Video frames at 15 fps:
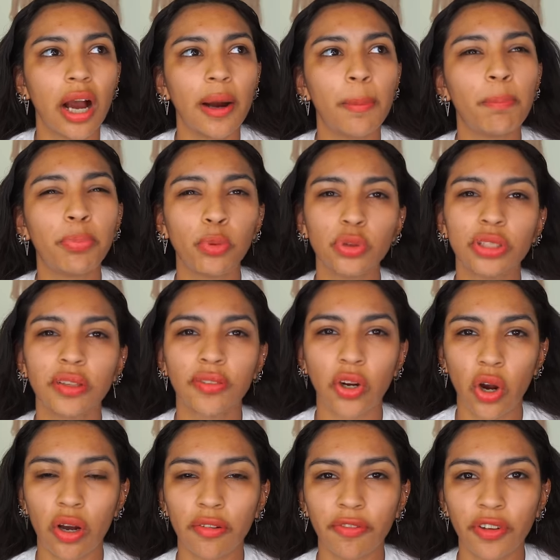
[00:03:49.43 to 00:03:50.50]
a boost of
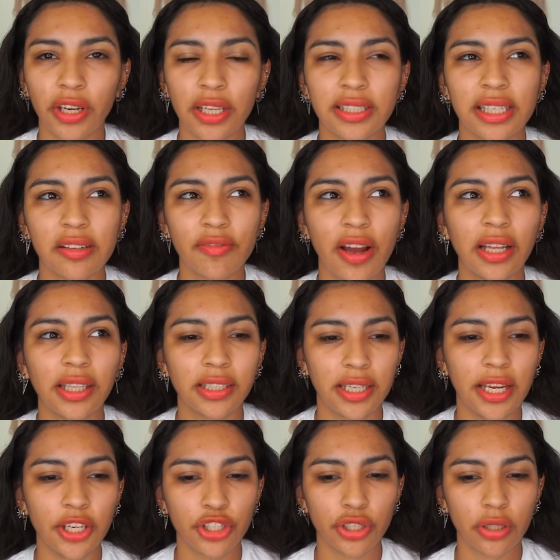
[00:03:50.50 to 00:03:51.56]
confidence and
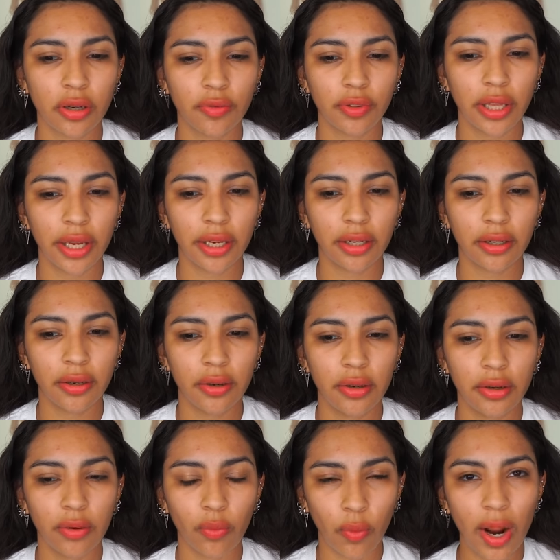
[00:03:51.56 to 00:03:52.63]
validation of like,
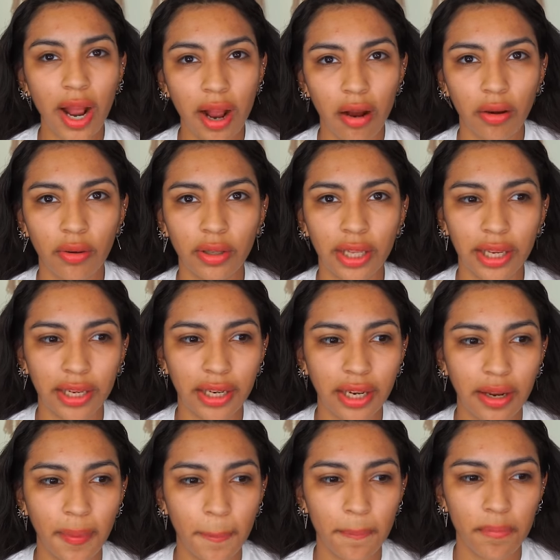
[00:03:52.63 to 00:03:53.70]
wow, like,
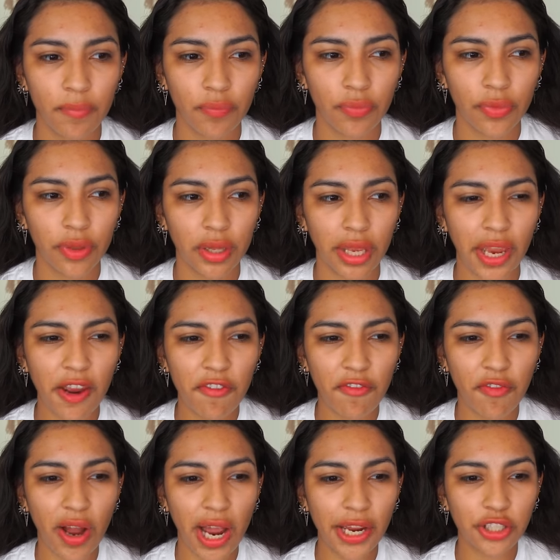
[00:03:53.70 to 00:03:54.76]

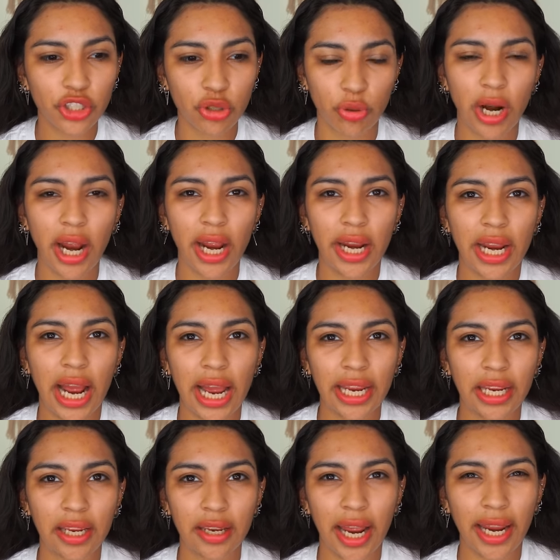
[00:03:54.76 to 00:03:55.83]
if I
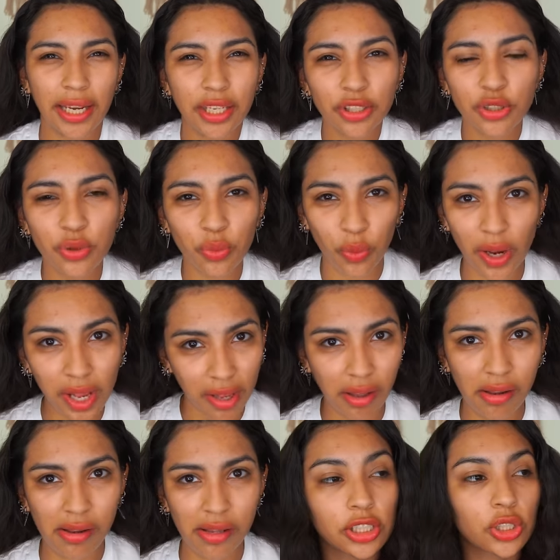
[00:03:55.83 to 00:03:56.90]
try, I can do
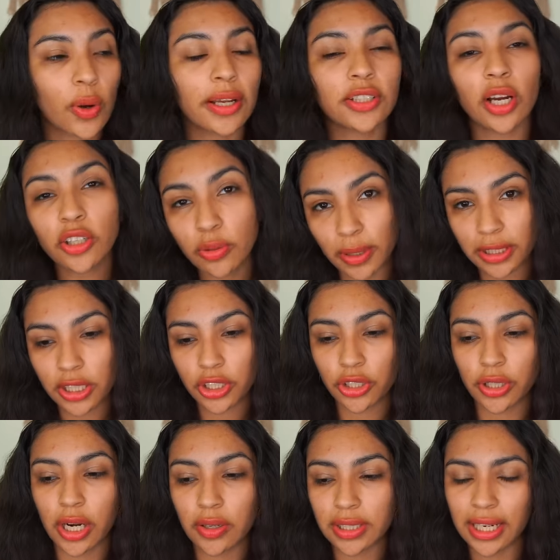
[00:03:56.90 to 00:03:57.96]
well. So I talked to my
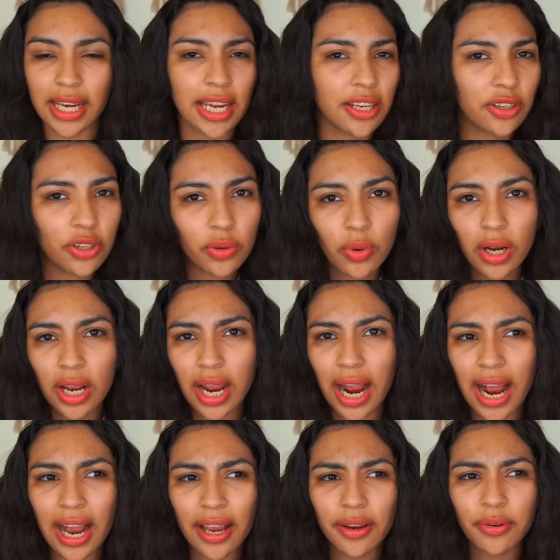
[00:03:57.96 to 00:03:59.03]
teacher and I was like, "Hey, you know
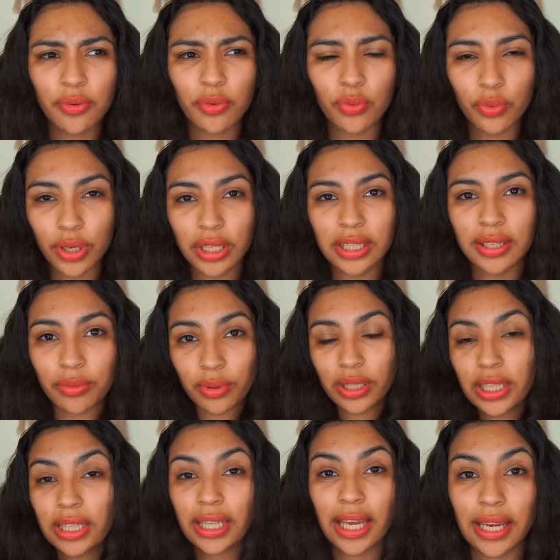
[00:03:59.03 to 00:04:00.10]
what? I really,
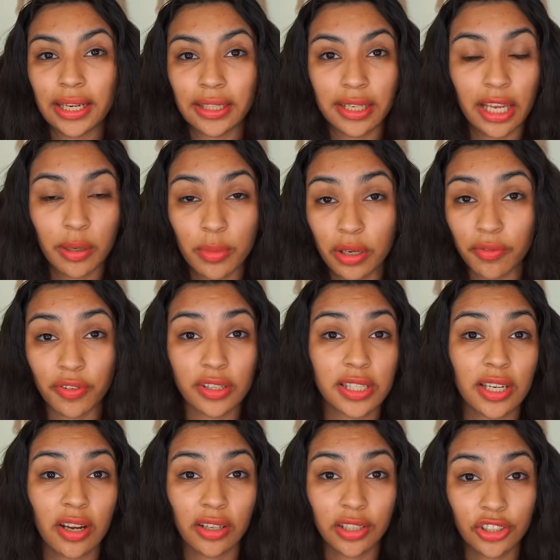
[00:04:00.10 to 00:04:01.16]
really like anatomy and
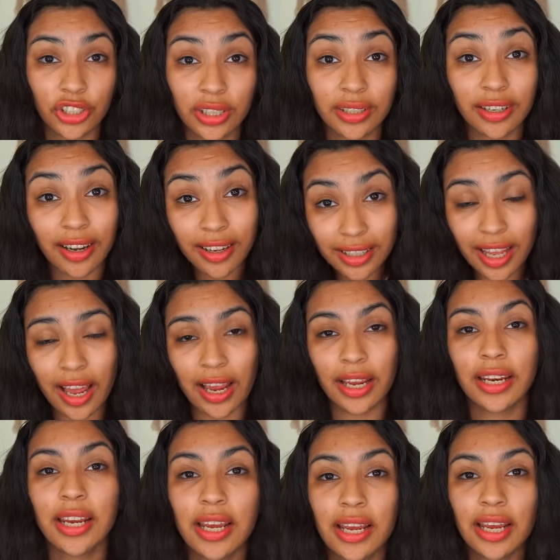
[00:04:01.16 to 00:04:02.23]
physiology a
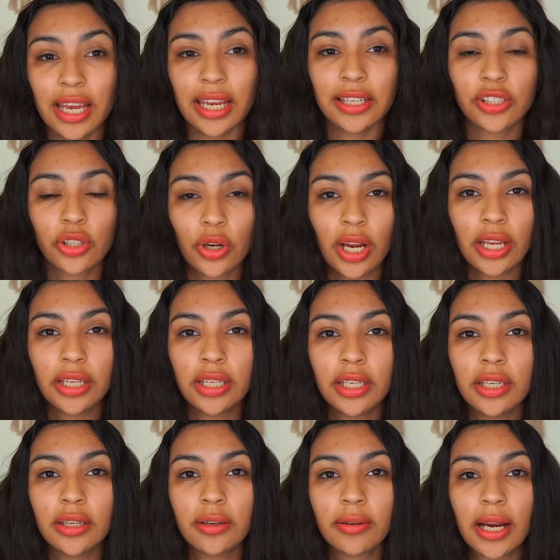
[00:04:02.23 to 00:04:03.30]
lot. Is there
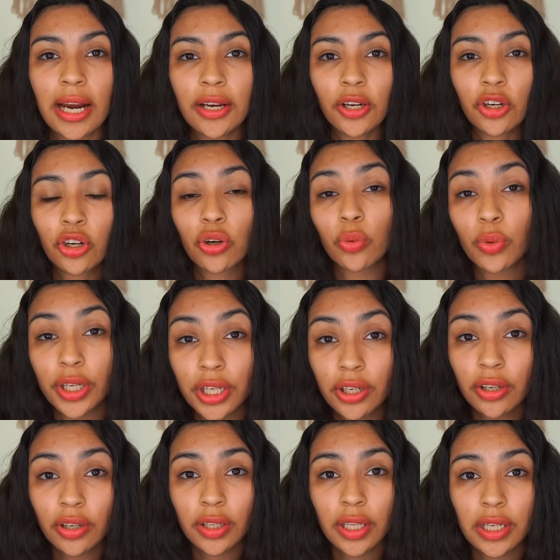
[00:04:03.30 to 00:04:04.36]
any kind of
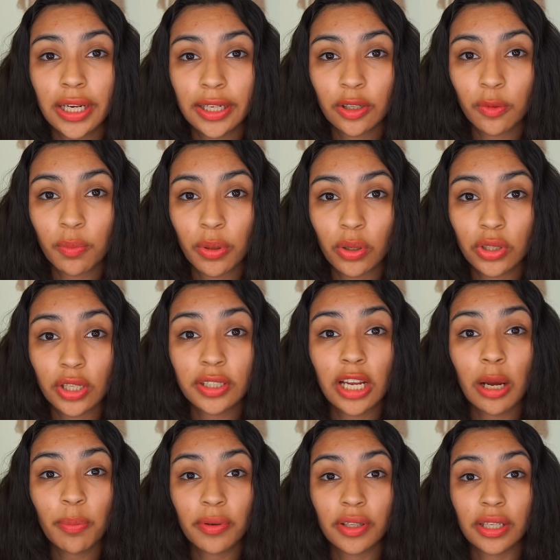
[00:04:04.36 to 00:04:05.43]
career that I could build on
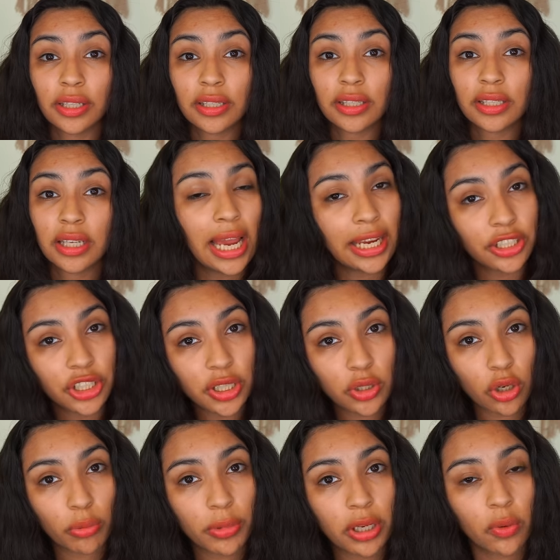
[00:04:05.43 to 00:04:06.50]
top of this?" And she
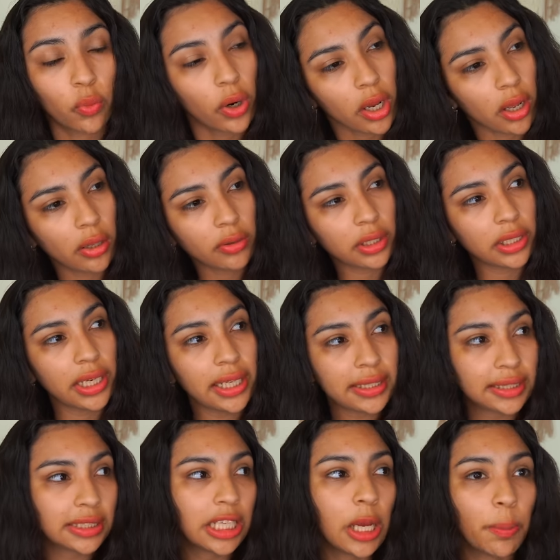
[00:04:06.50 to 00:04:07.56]
told me, "Well, the
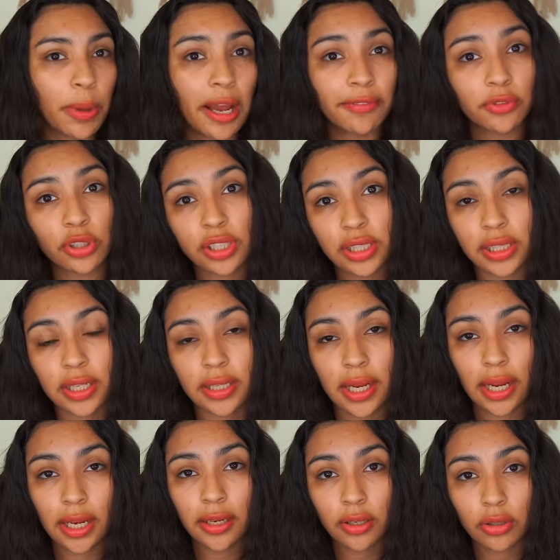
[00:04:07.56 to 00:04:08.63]
next step after
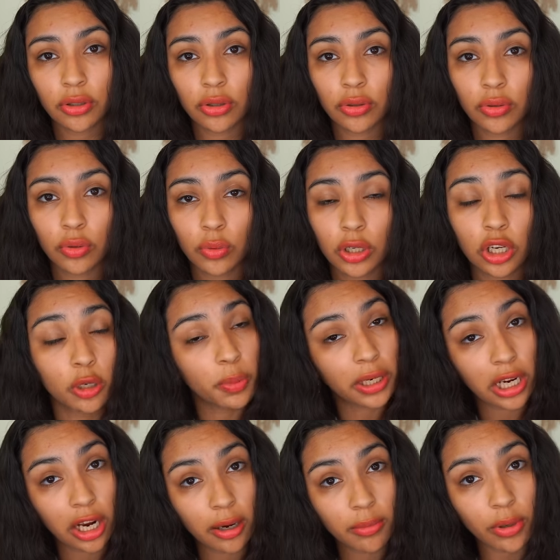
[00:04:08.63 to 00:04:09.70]
CNA, you could
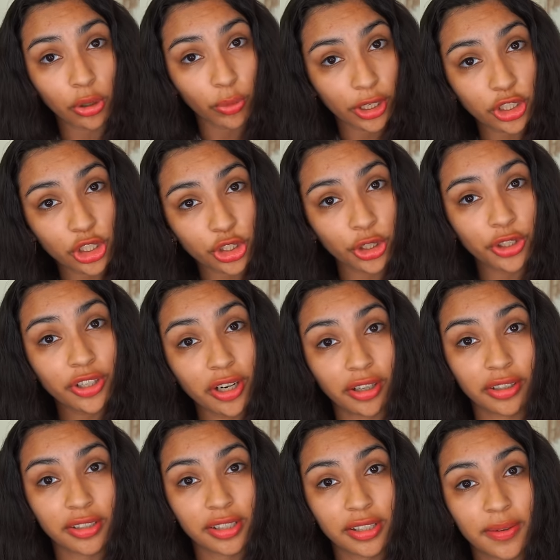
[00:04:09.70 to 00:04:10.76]
become a registered
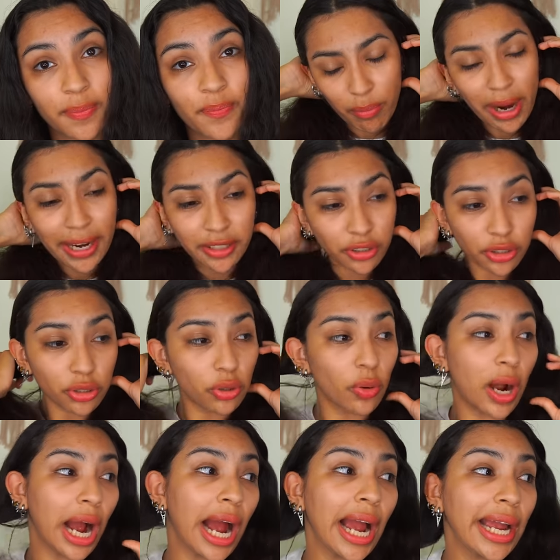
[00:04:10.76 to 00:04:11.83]
nurse." Mind
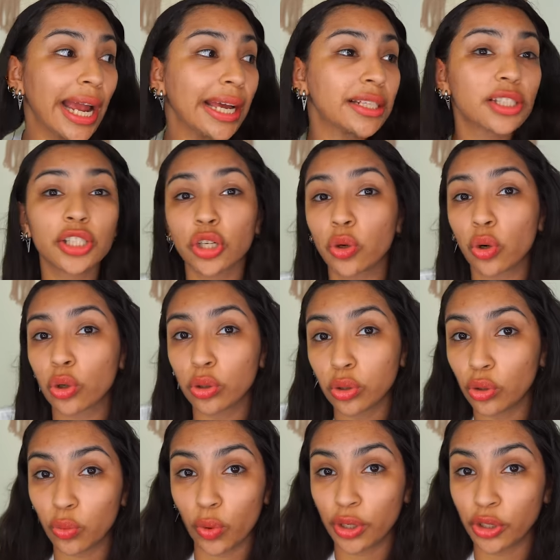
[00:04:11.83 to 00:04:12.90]
you, I had zero
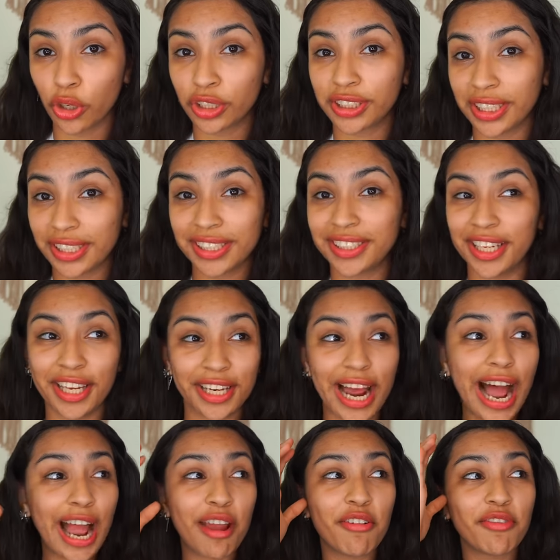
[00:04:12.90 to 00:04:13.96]
clue what nurses did.
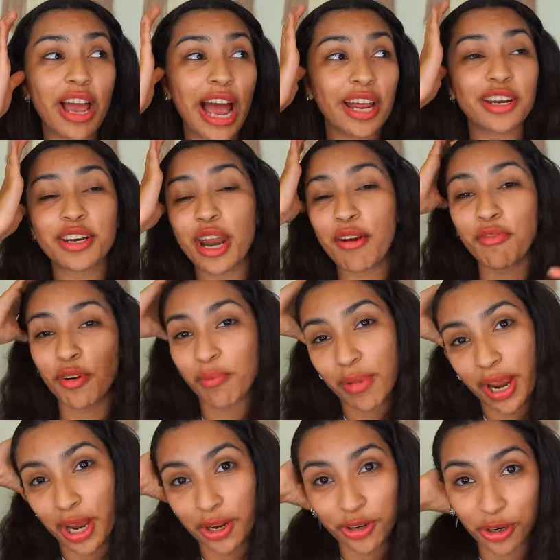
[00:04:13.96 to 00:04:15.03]
I had never
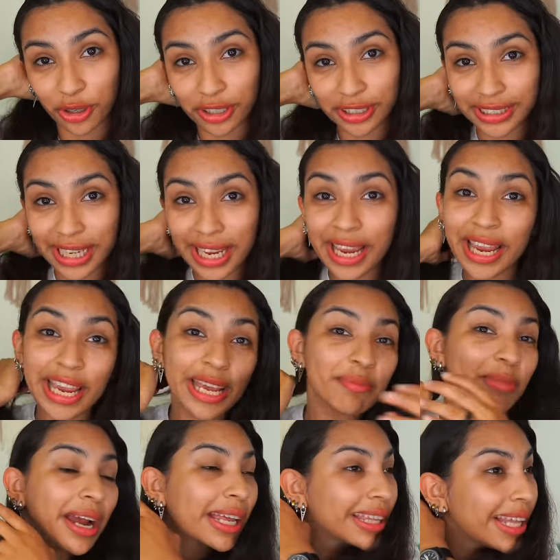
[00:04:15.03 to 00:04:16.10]
met a nurse in
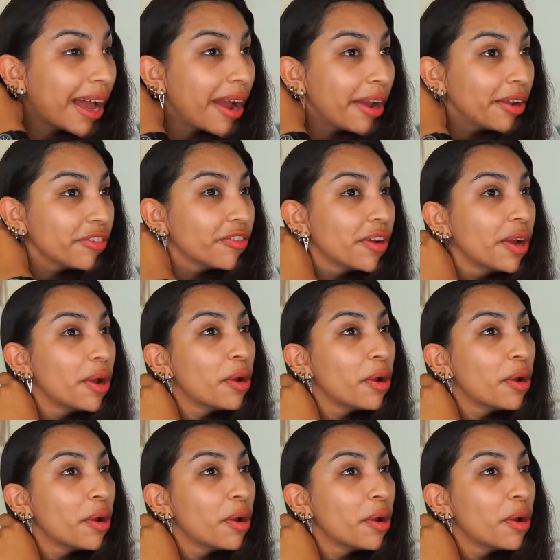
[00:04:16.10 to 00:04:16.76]
my life,